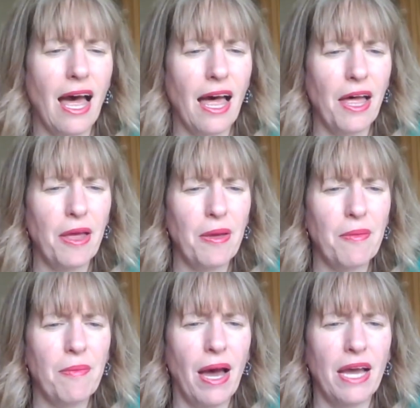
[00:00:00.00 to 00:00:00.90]

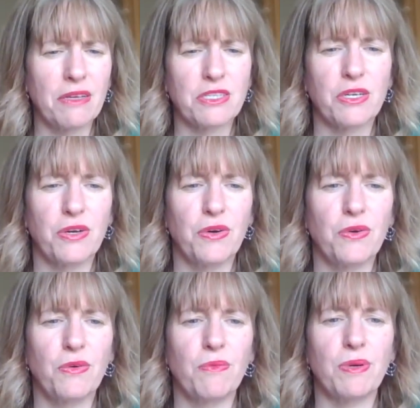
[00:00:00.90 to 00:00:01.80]
I
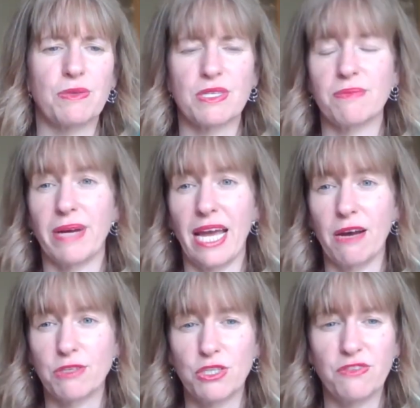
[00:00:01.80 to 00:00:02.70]
also posted my a
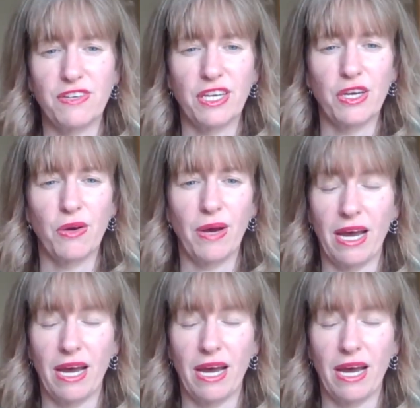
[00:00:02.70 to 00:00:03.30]
how-to video,